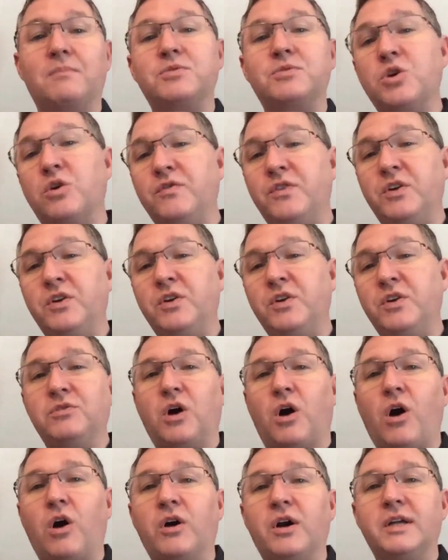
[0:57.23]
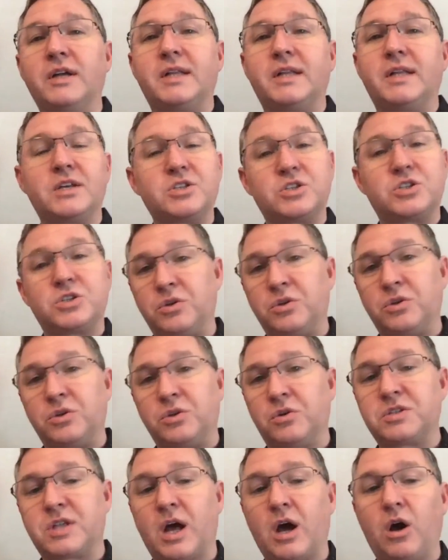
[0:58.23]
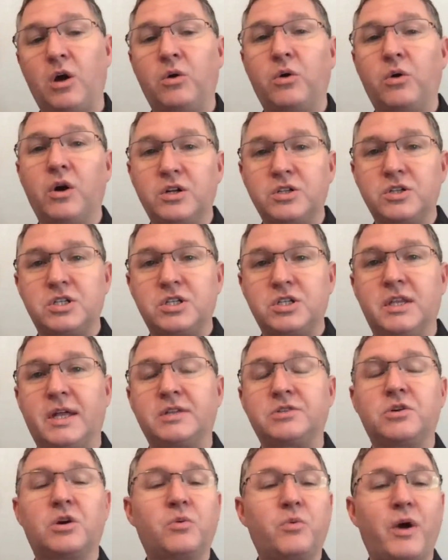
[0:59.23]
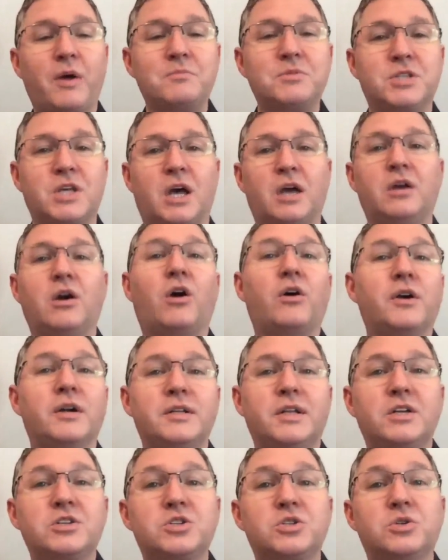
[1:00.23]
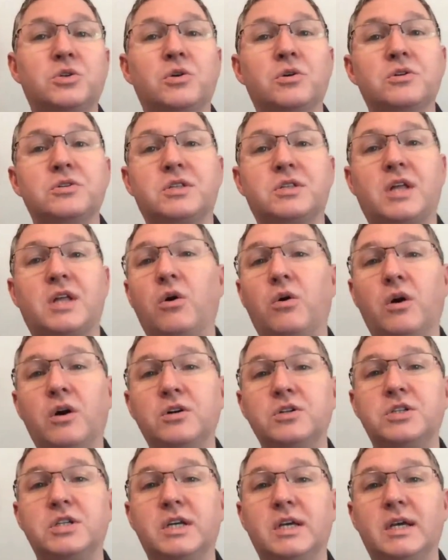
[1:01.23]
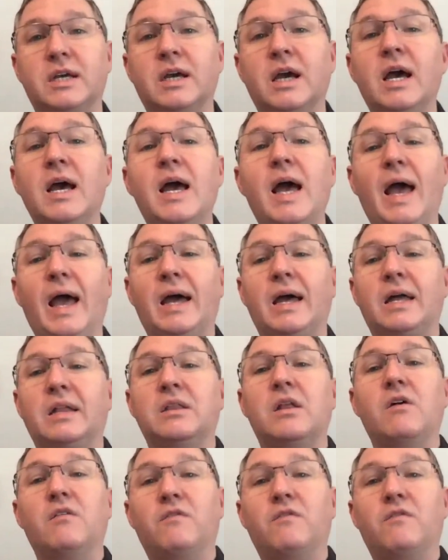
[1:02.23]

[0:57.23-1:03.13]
So if you go to rnsnurse.org, that's our website, rnsnurse.org, and